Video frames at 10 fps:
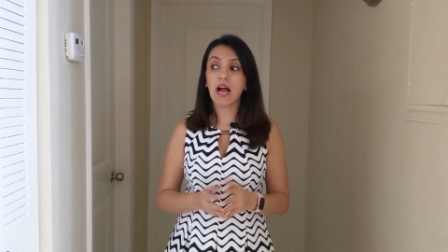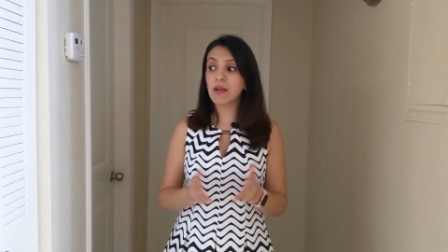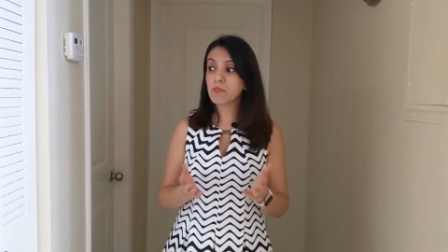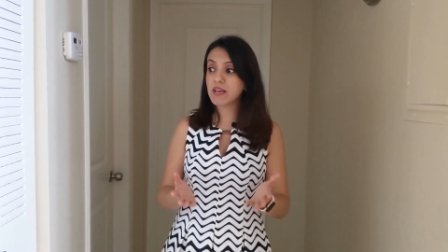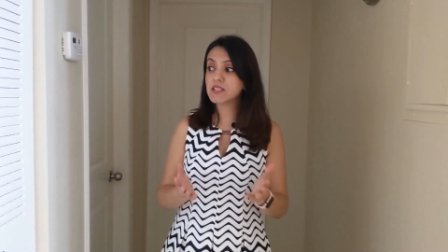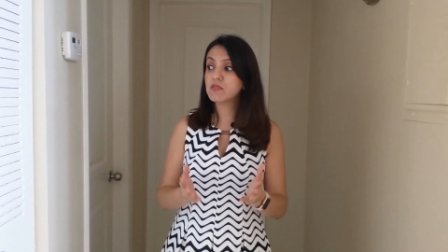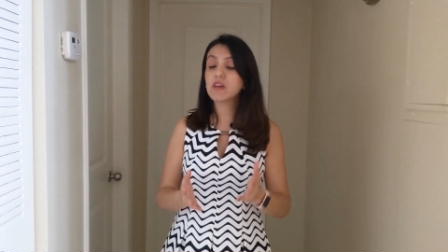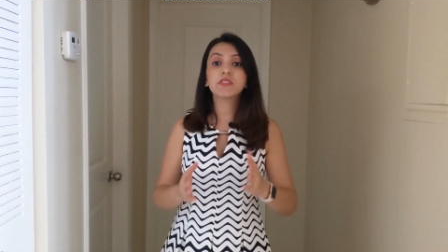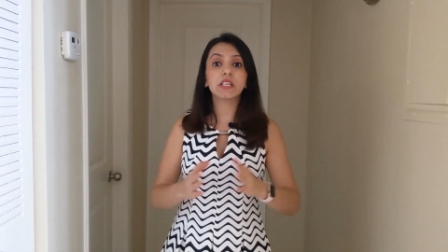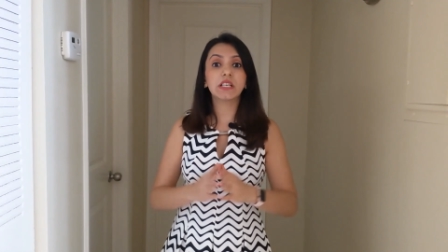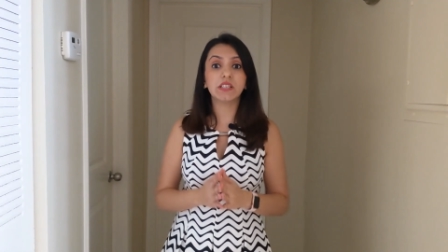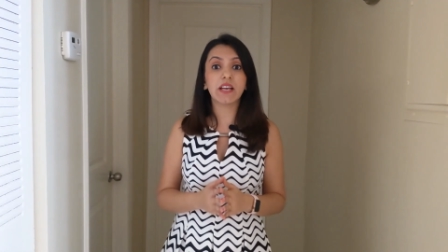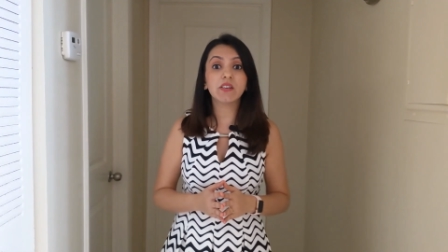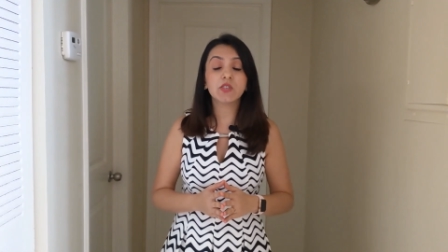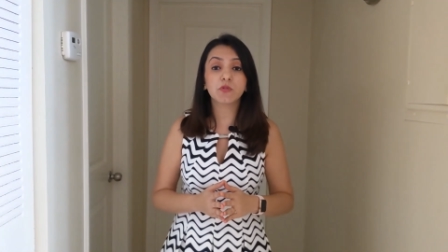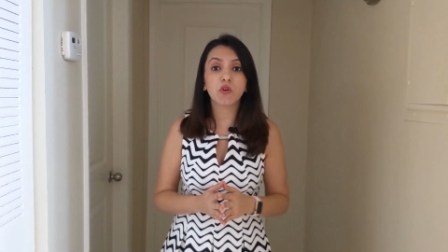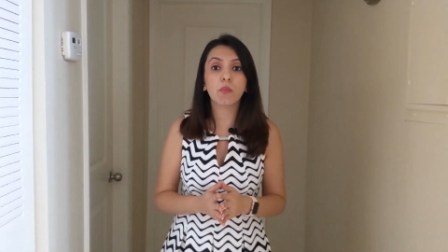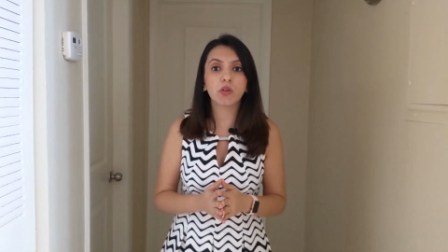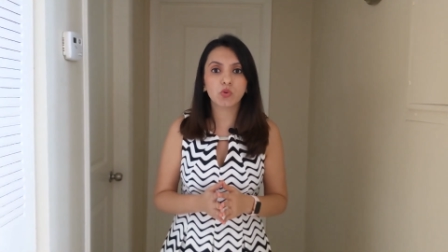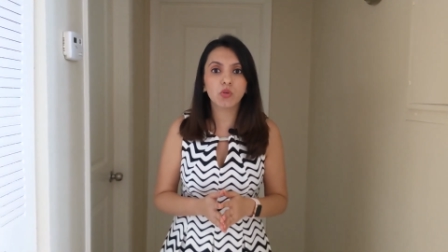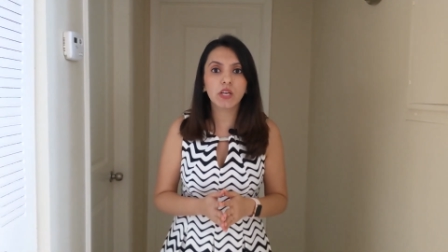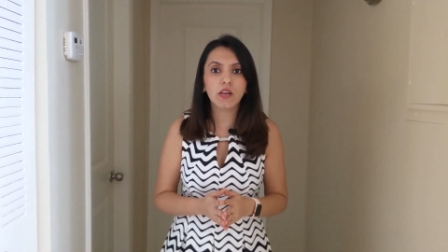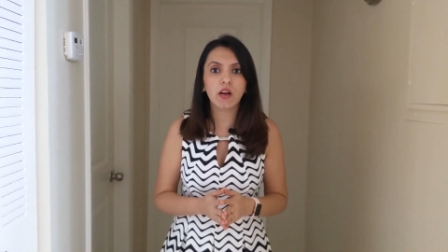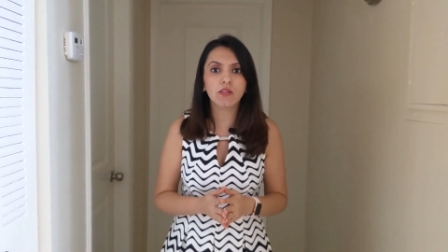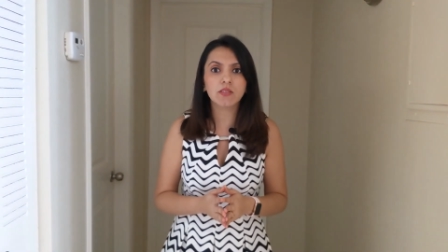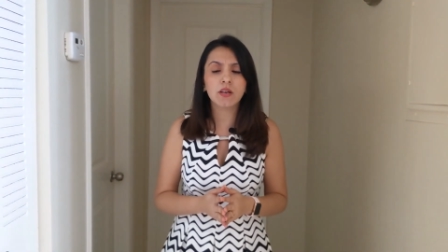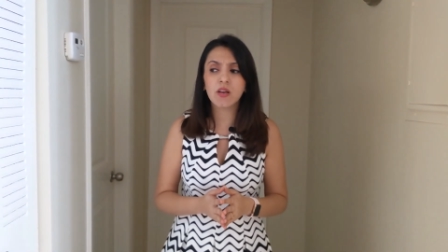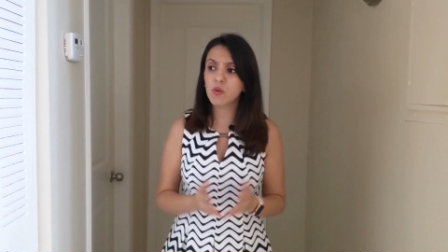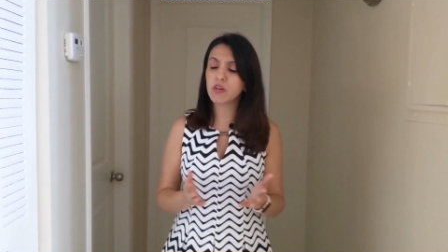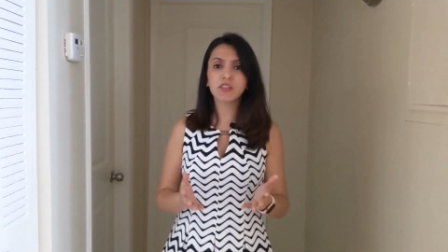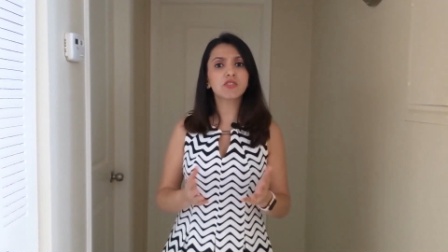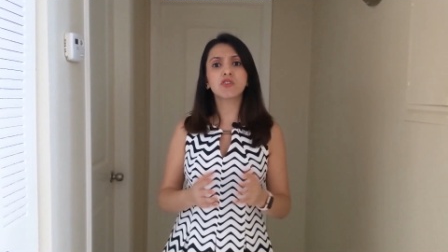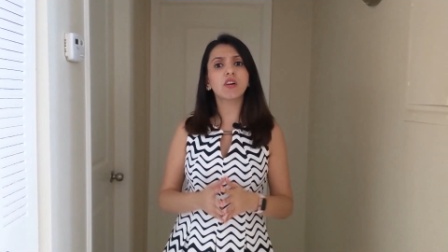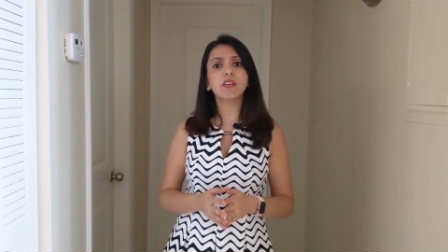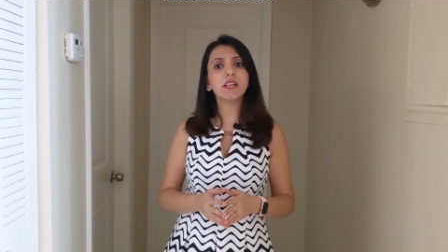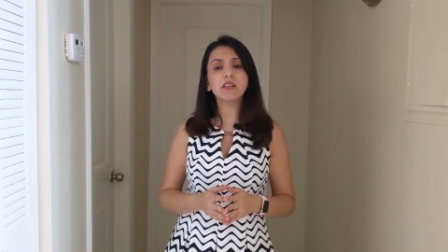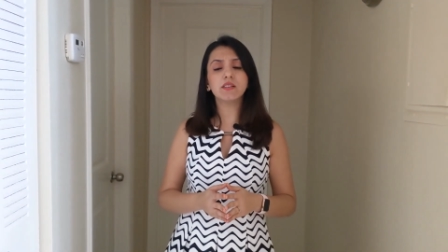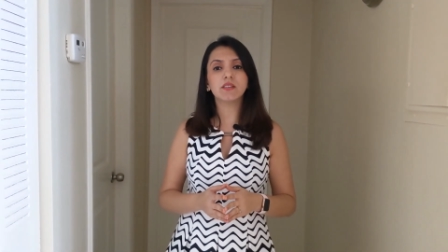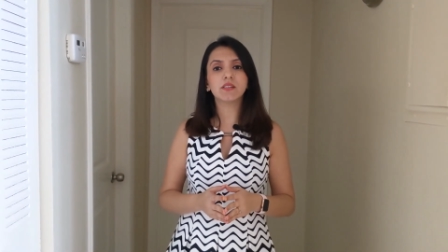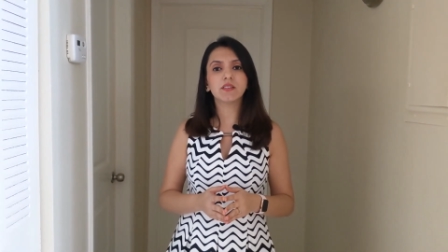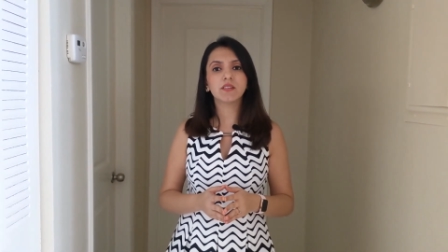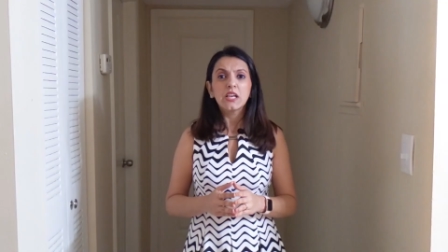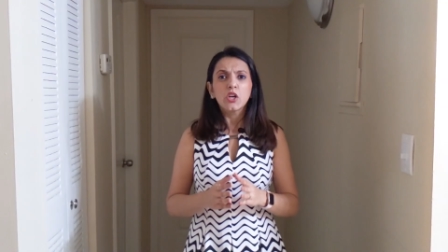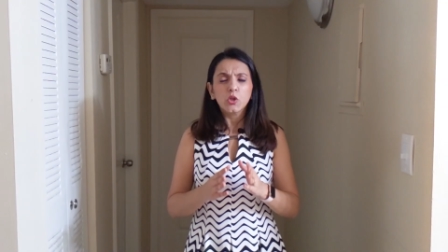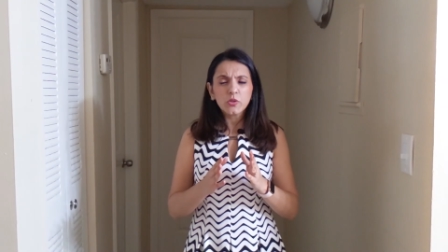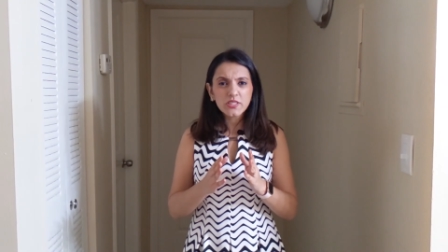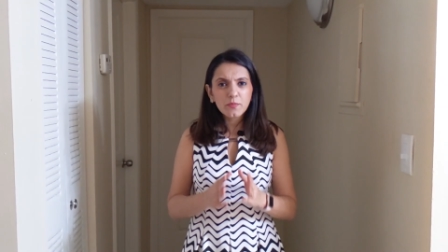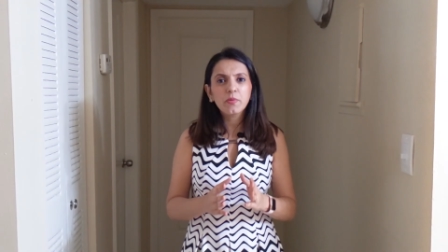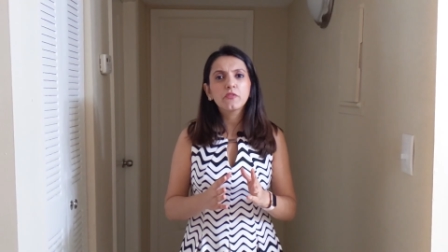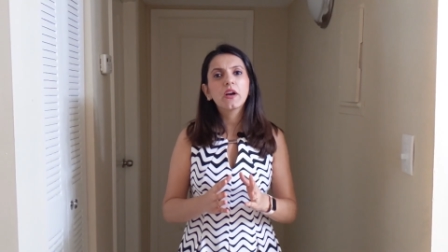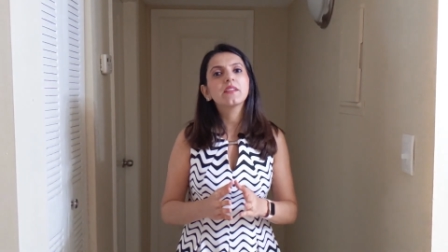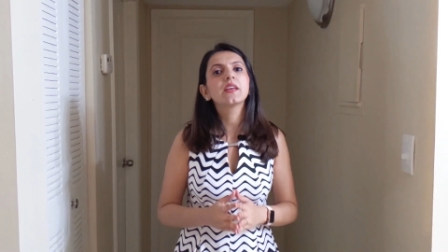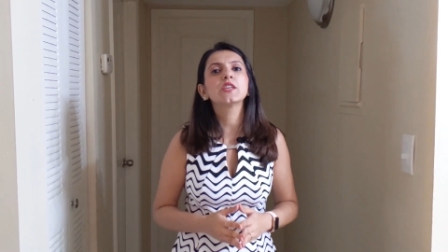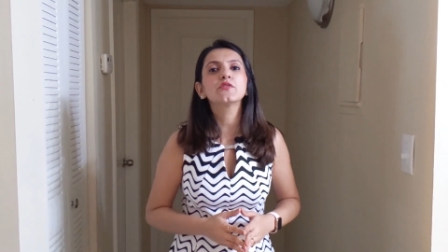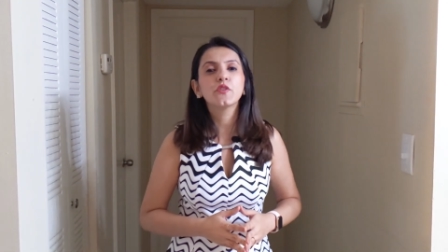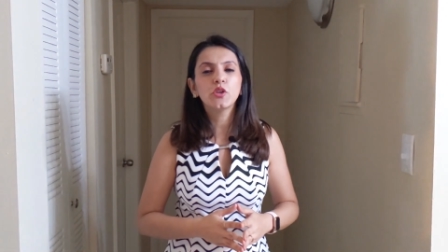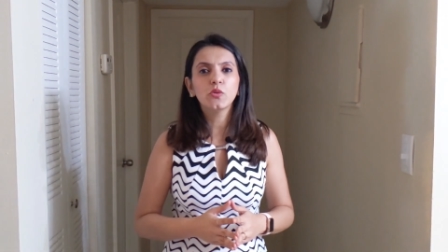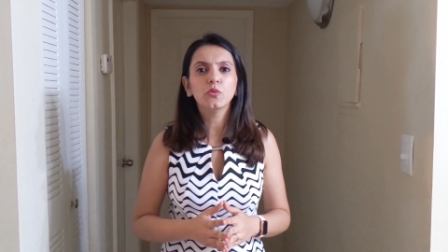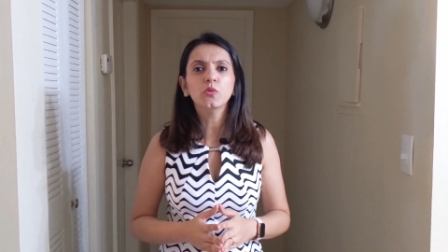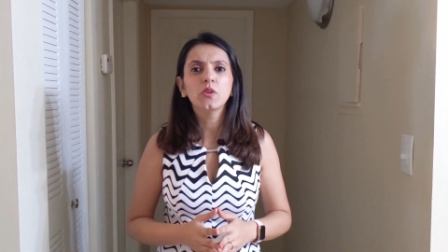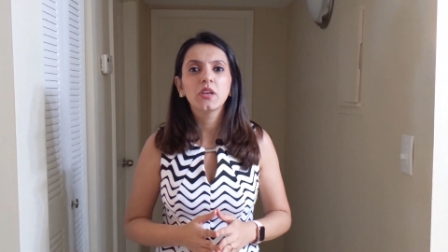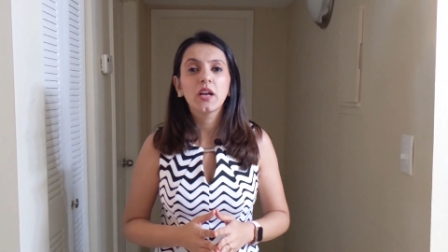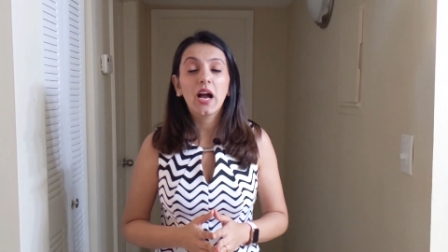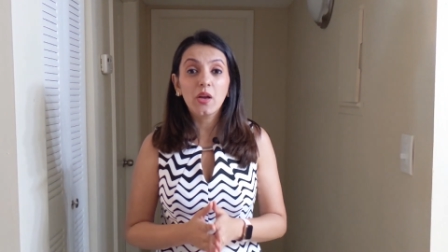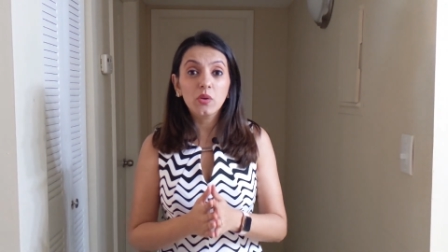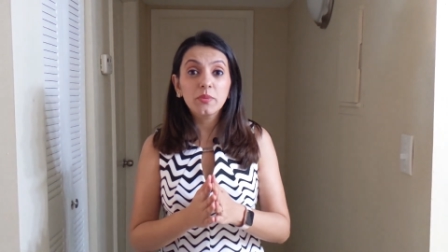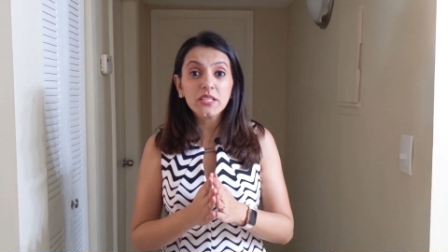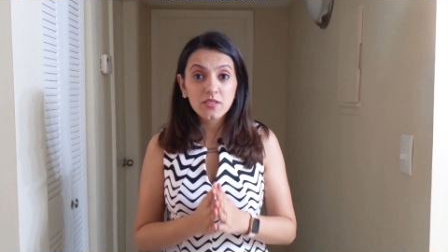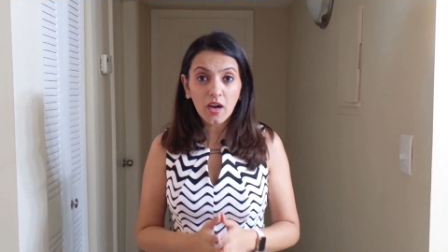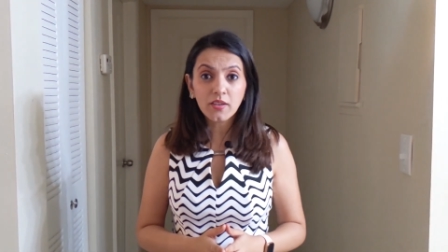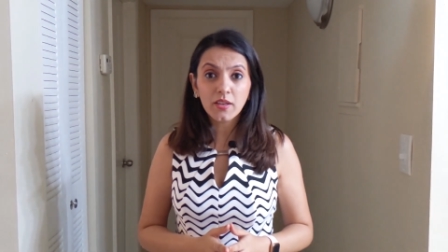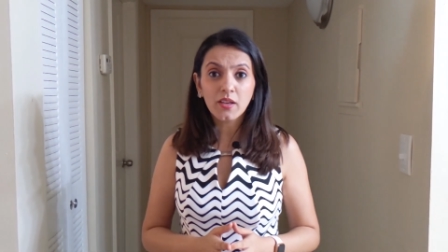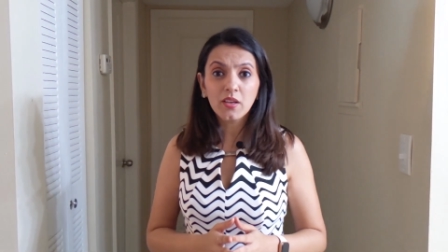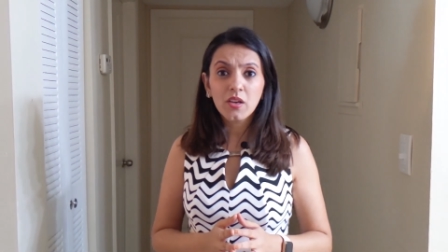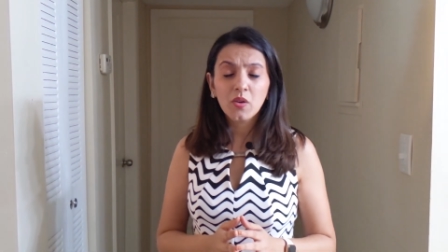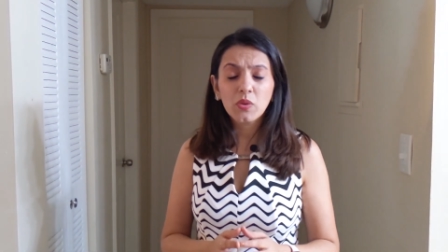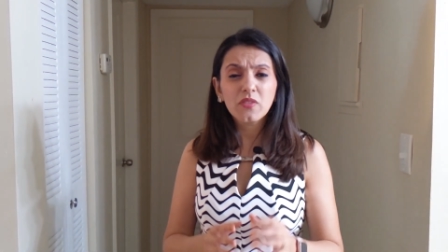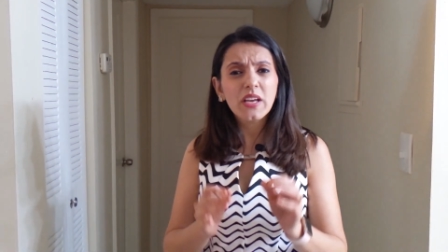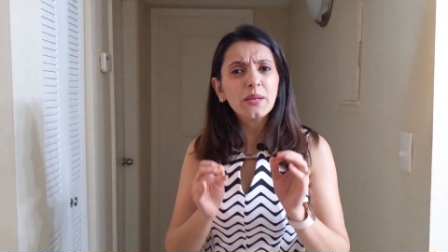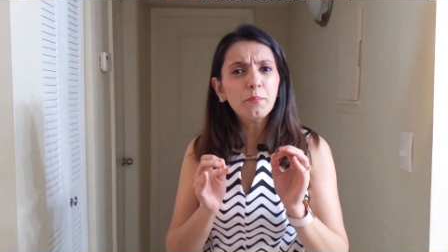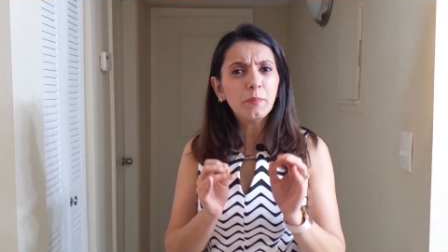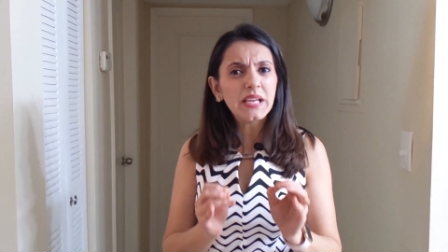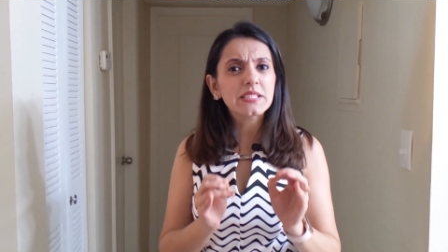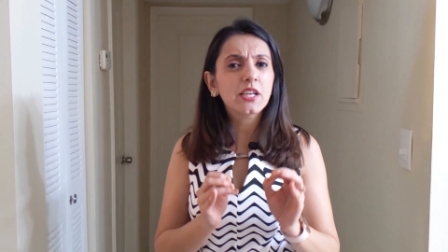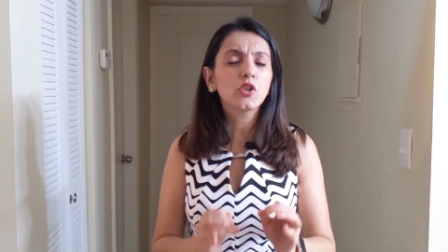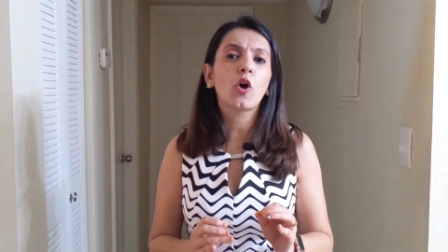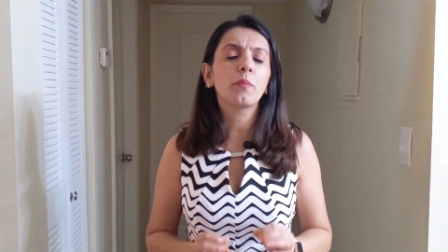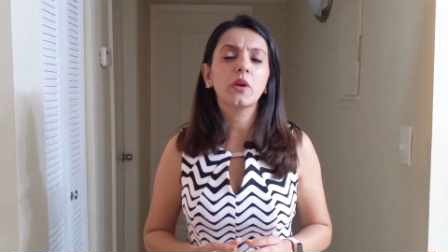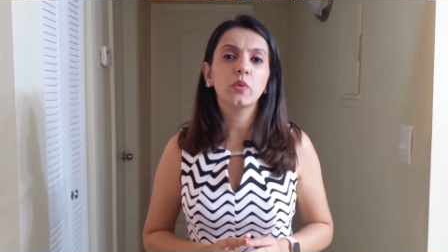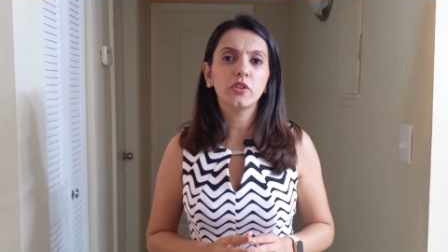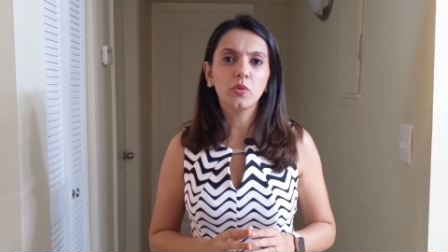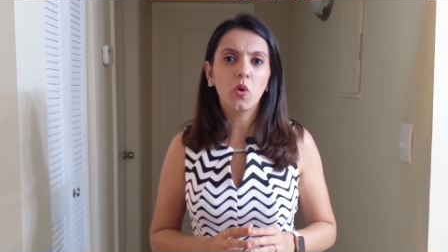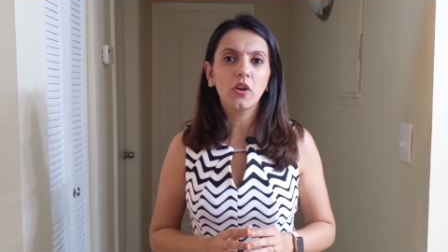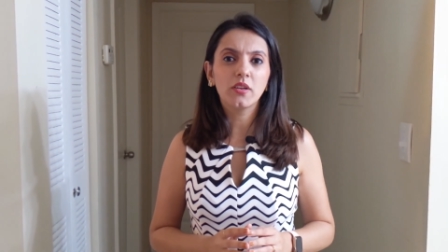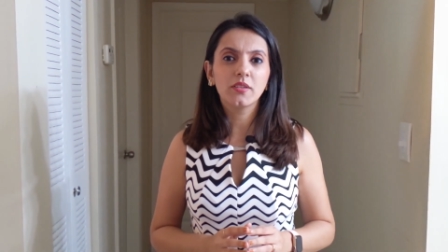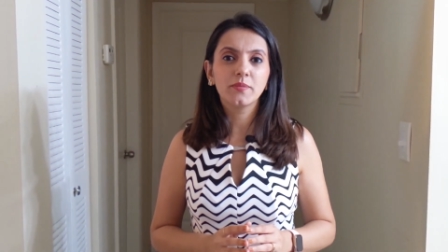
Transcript: I myself have seen dentists performing root canals where it is not needed. To simplify things for you, I will be starting with a very basic topic with you all,